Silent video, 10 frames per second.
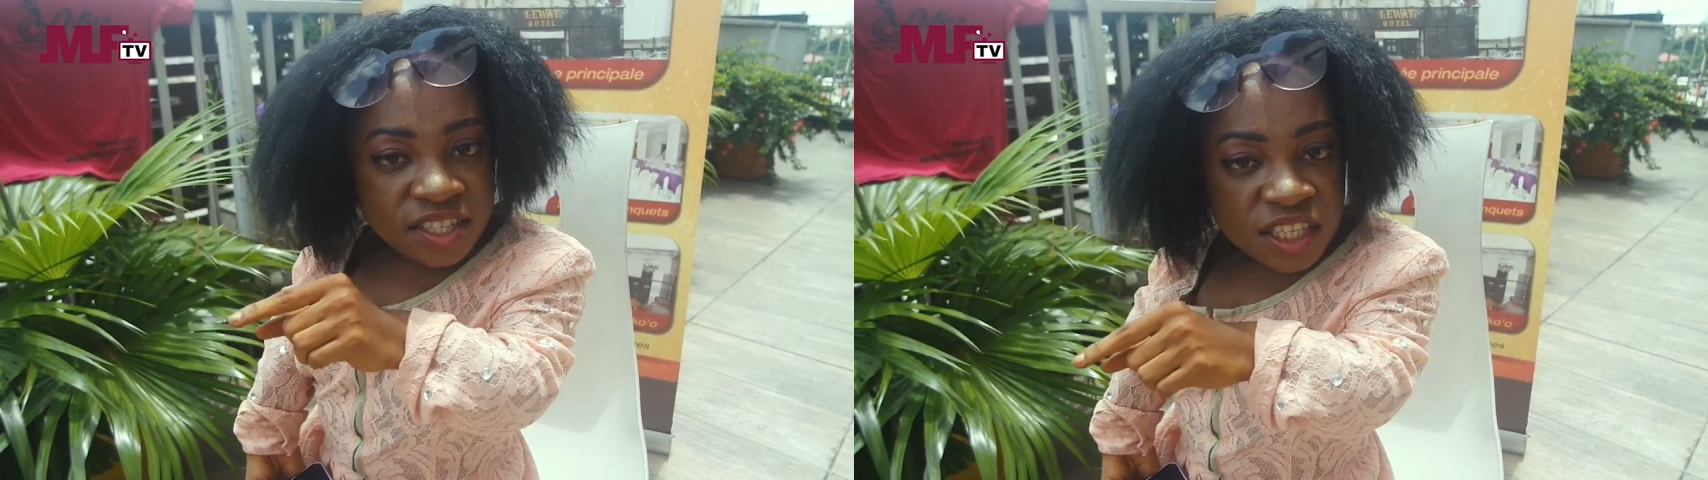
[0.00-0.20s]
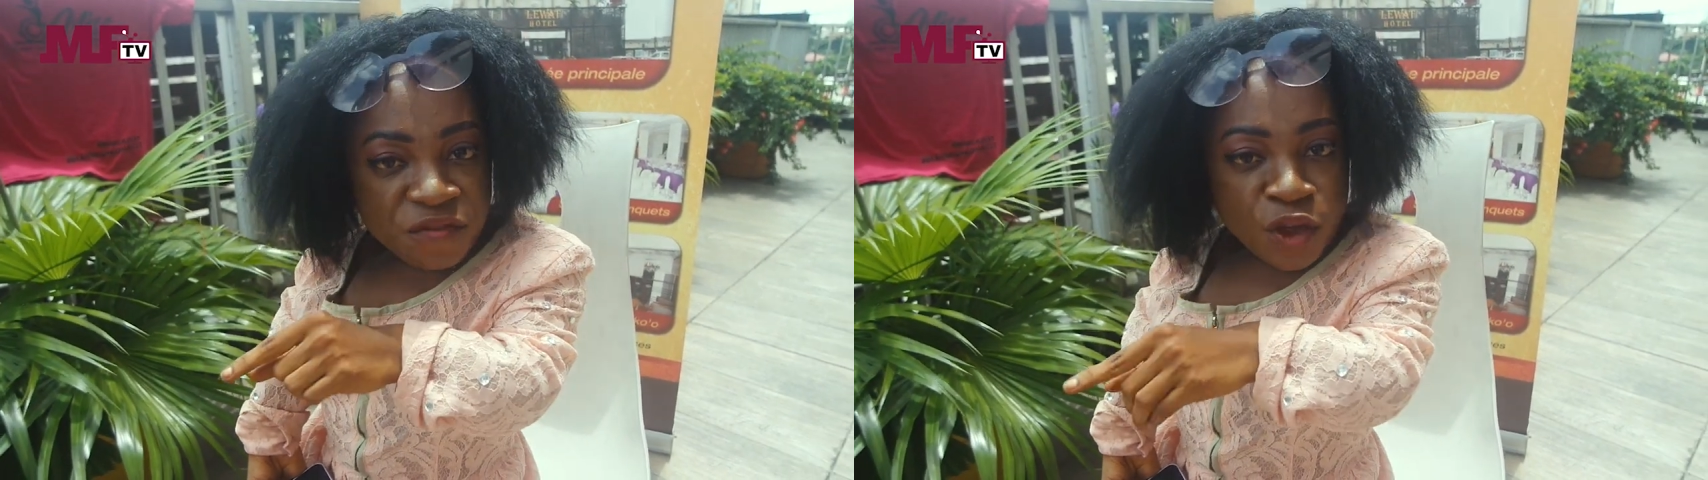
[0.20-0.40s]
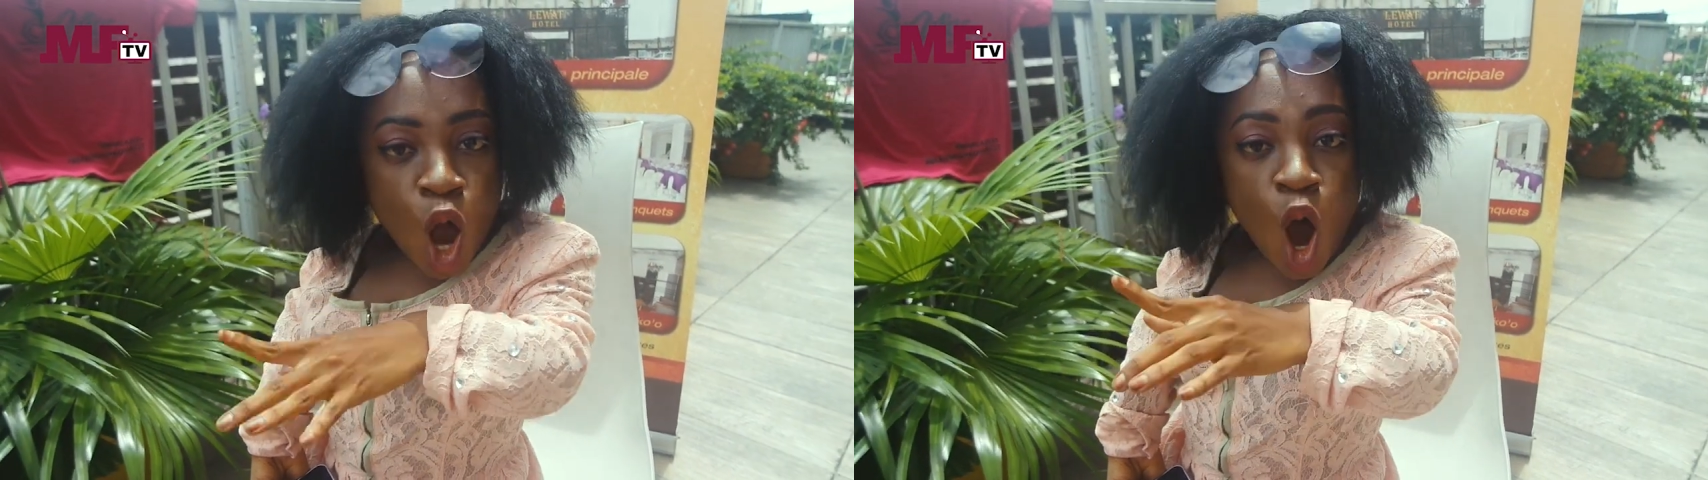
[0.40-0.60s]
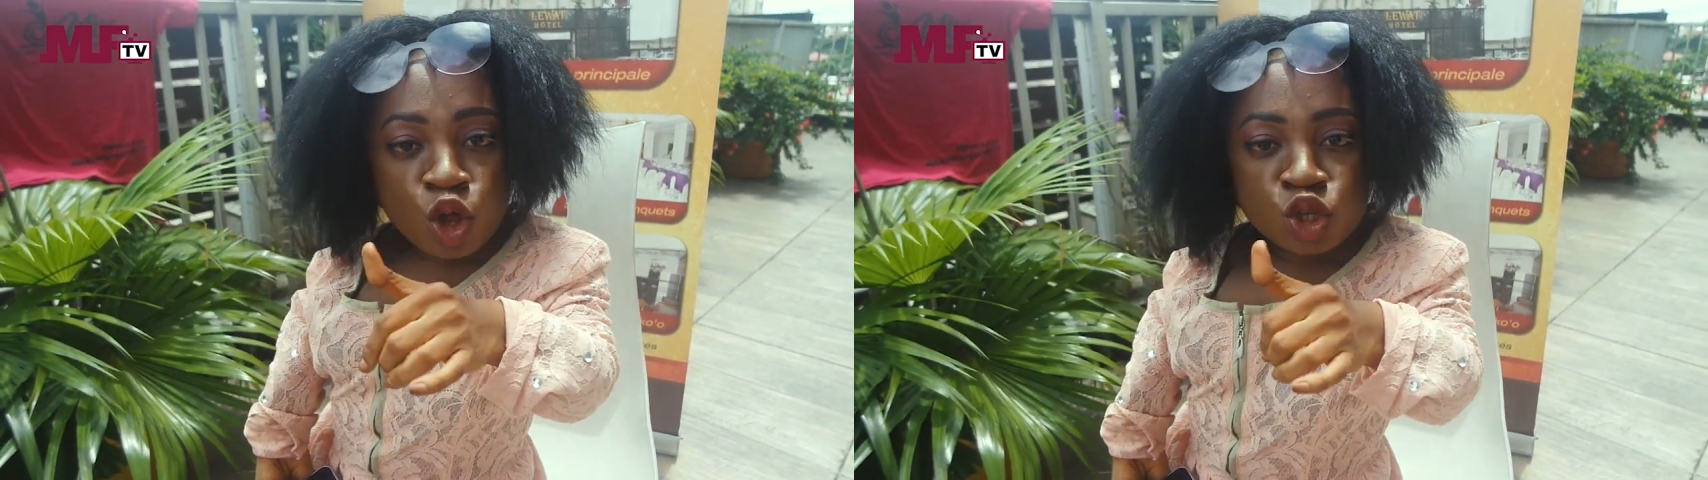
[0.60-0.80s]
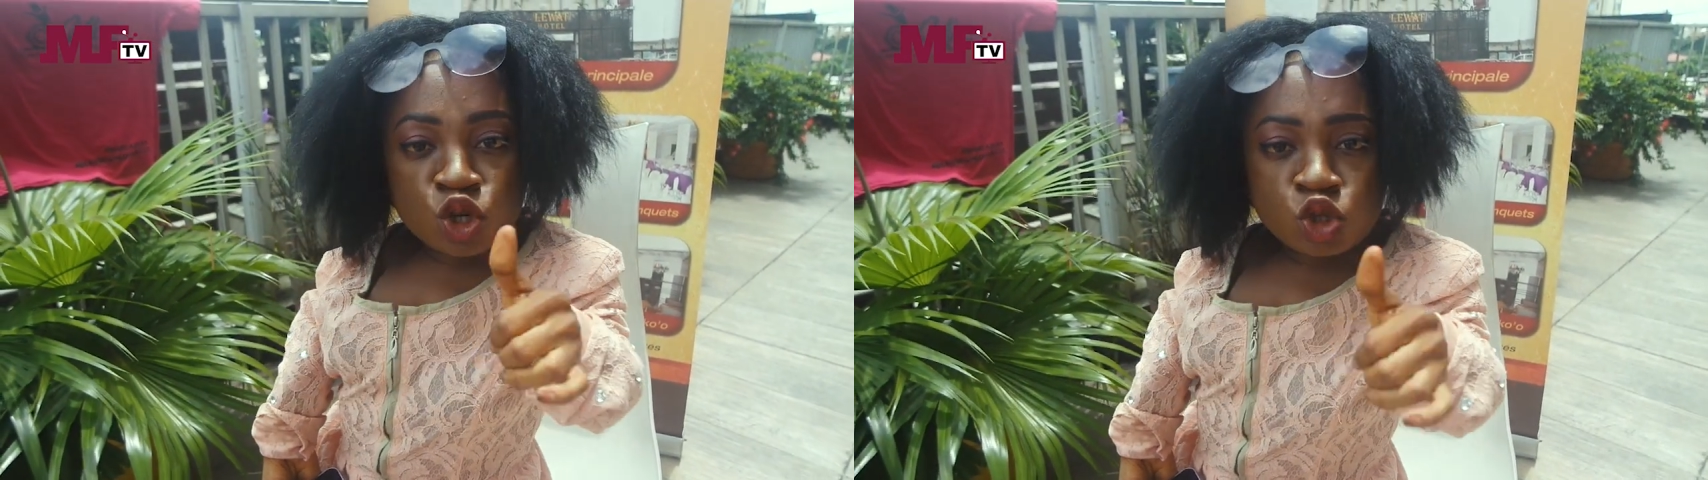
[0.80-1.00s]
TV
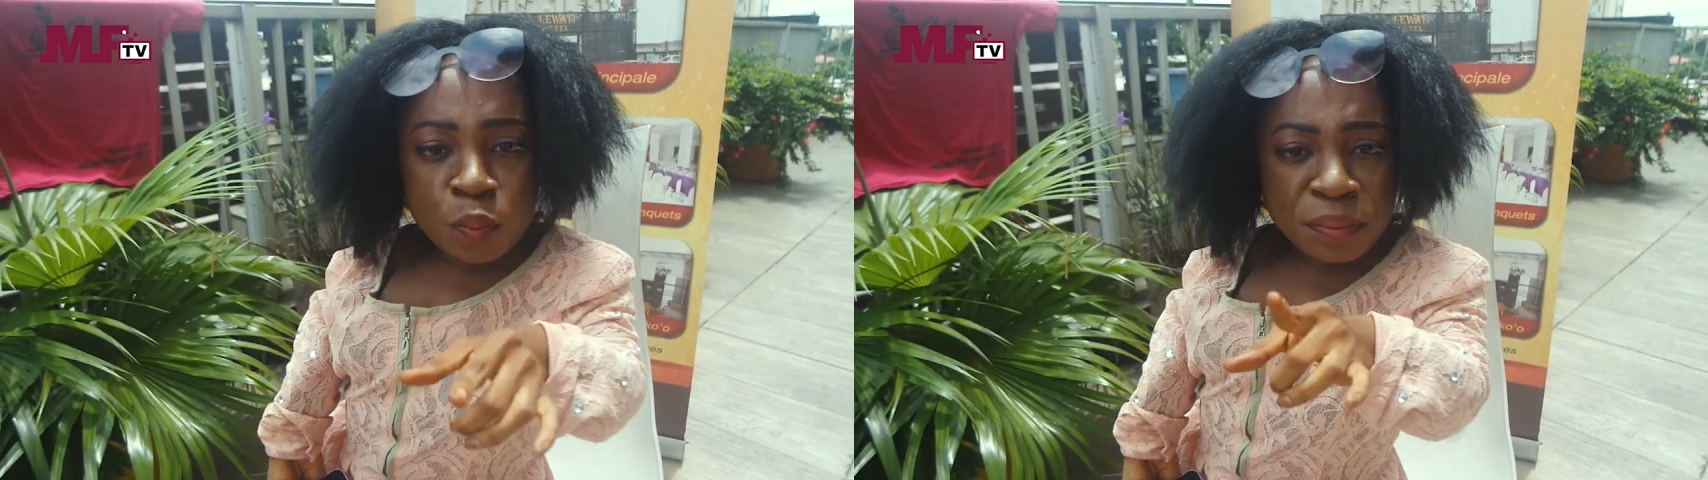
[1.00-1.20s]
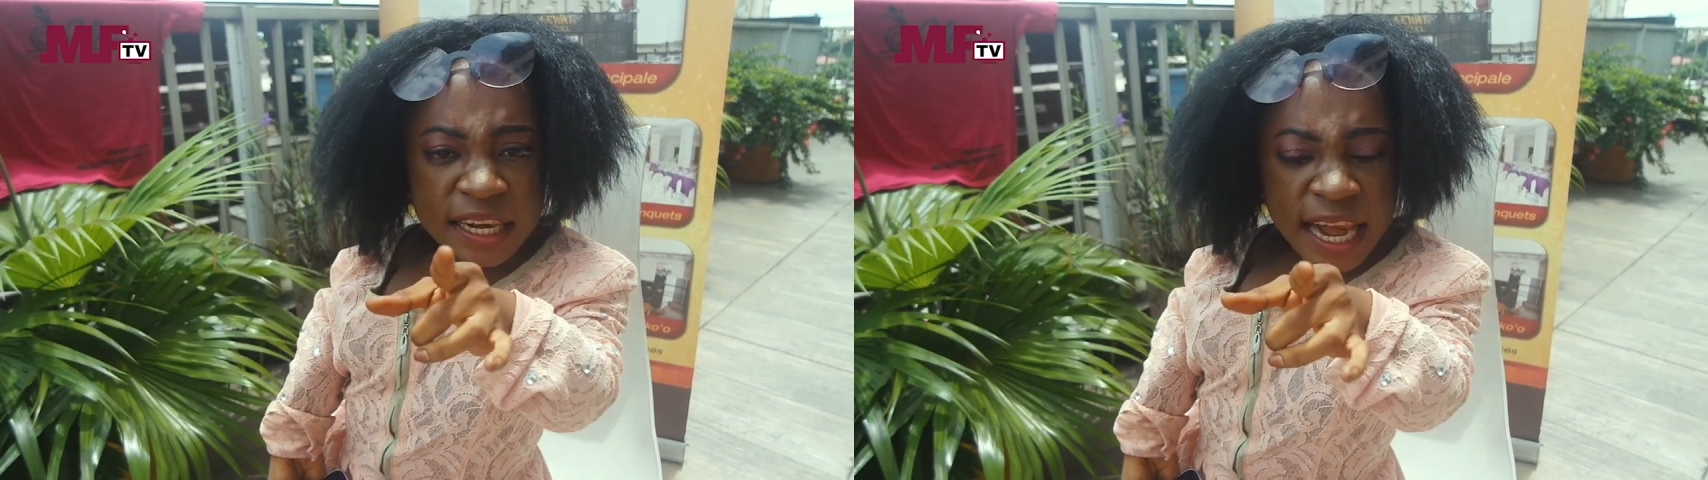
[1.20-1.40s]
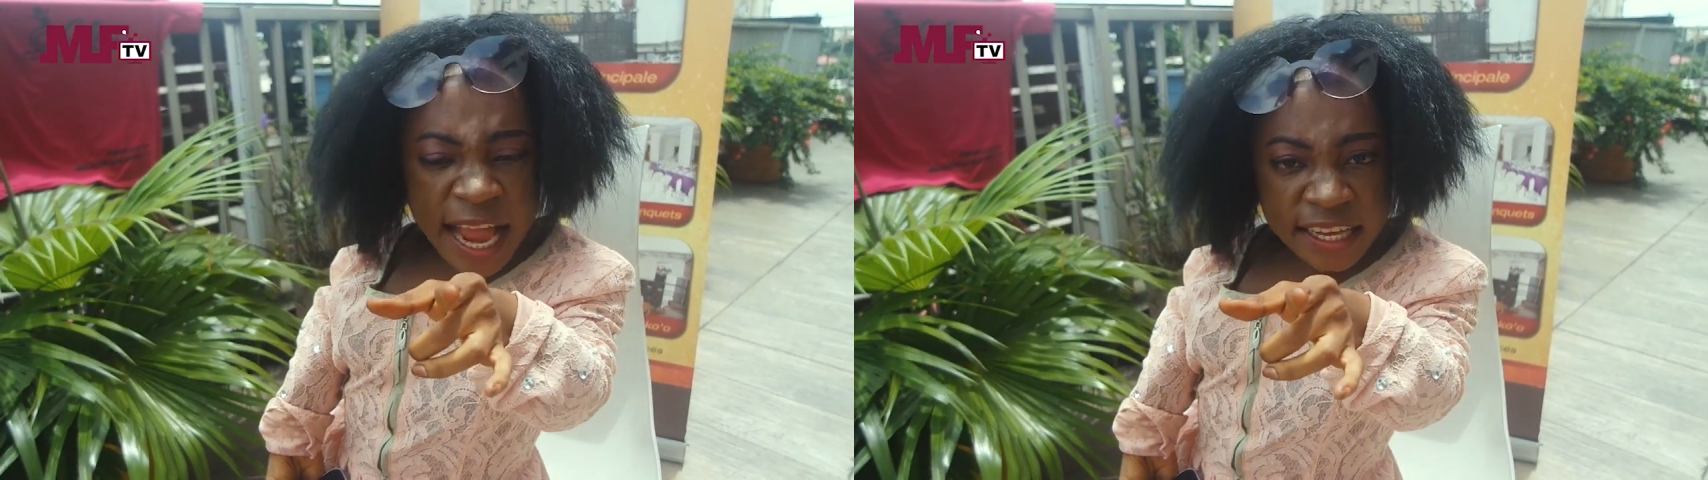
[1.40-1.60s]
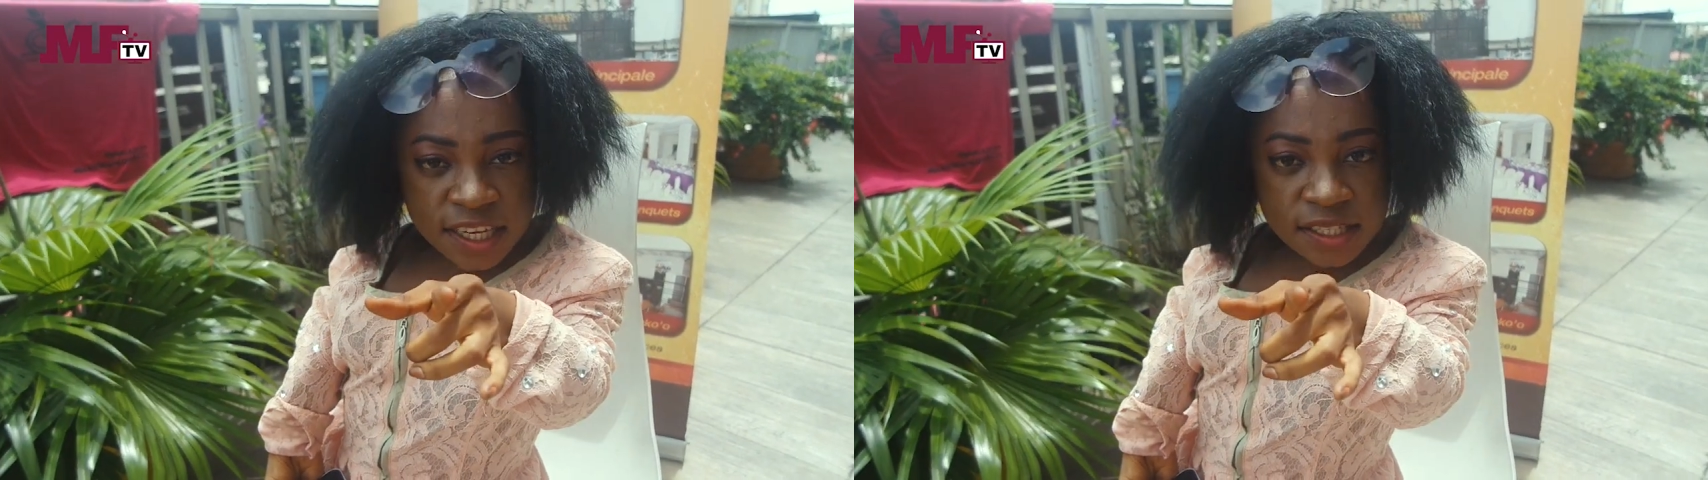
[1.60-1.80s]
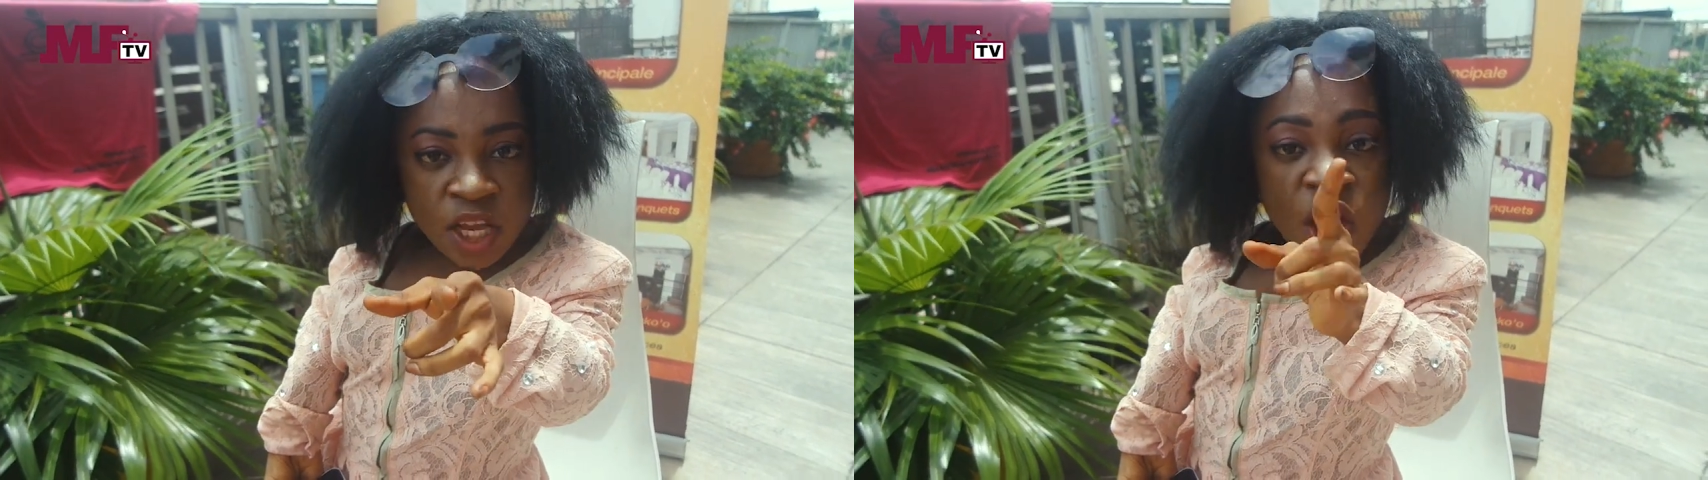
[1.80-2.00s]
on YouTube. Like it.